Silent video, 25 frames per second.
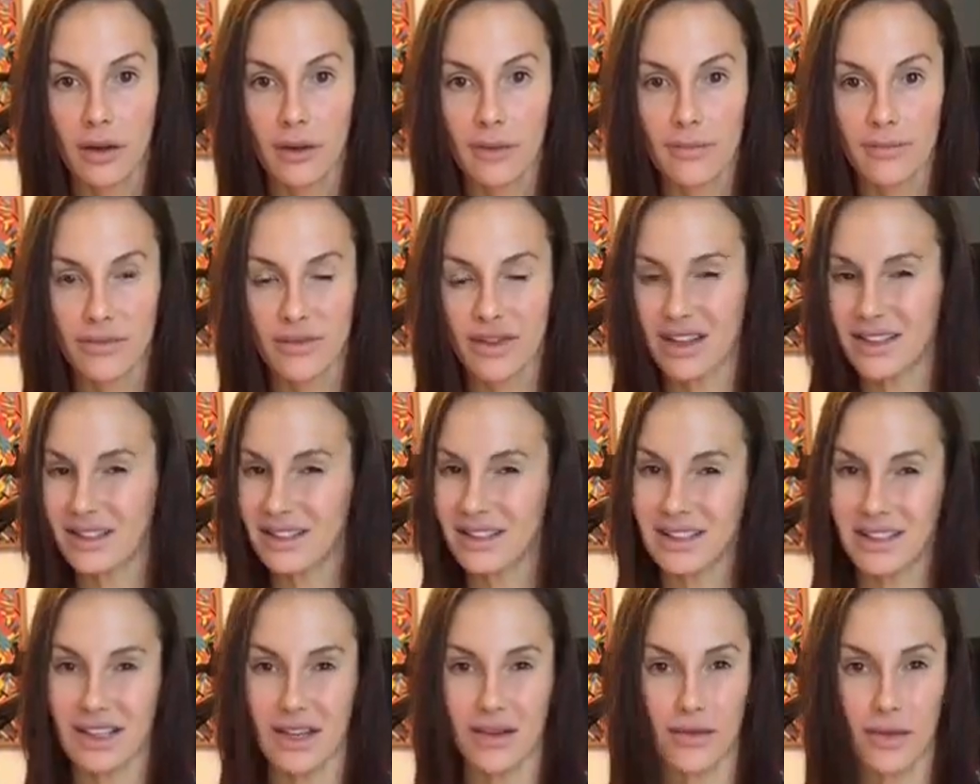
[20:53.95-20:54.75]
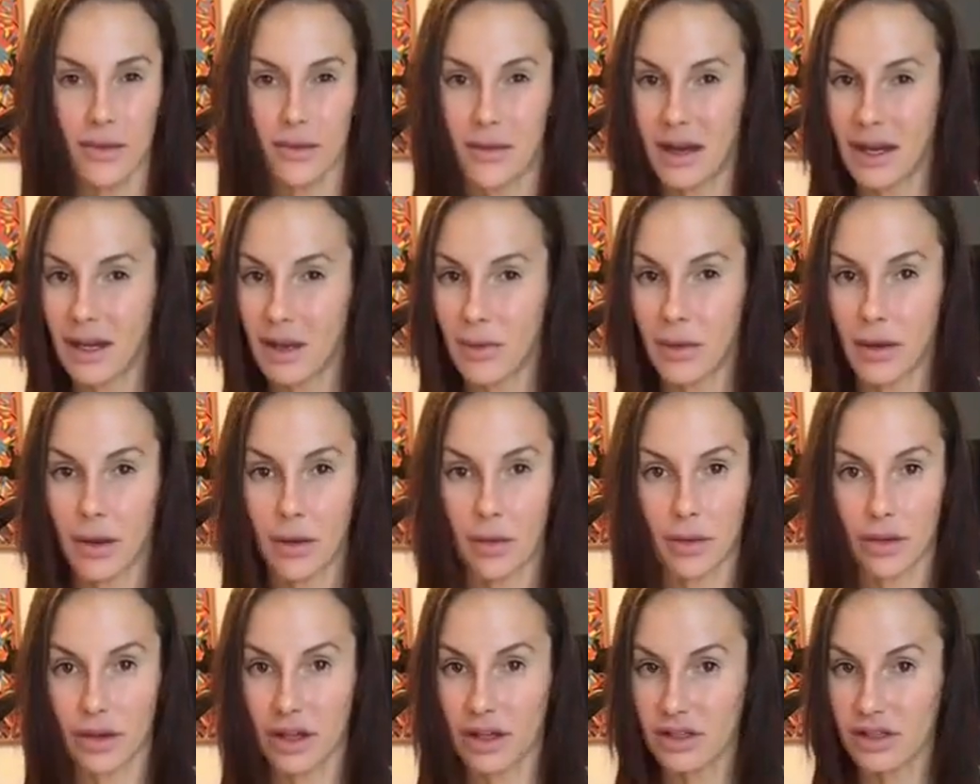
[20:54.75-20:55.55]
And that's the same for many people.
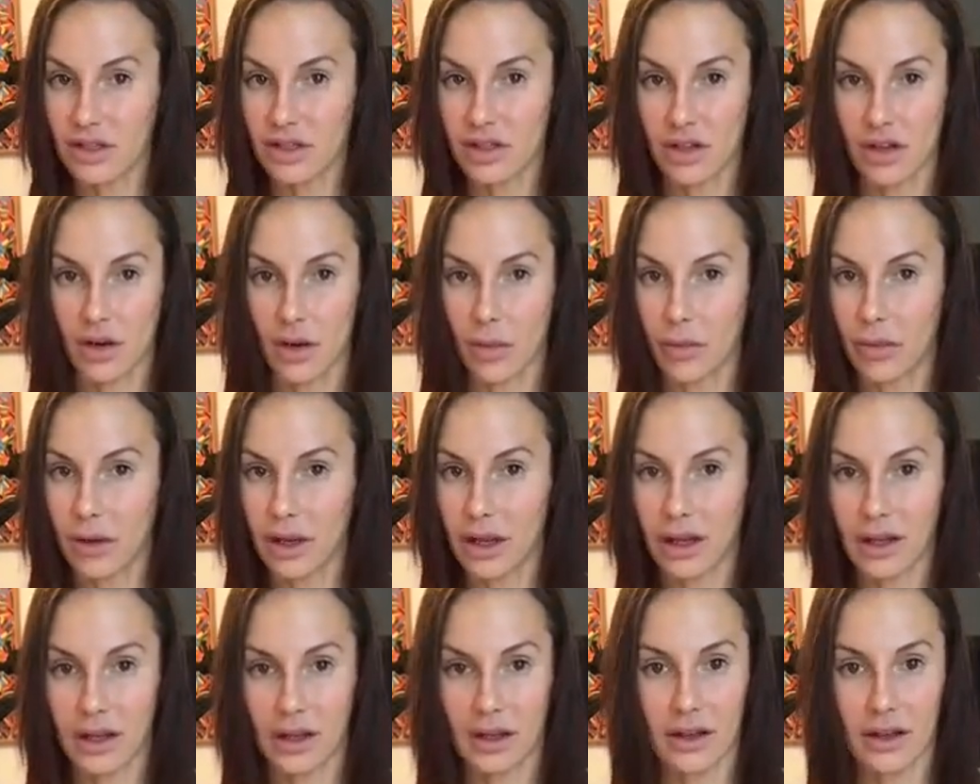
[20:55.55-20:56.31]
That's just not me.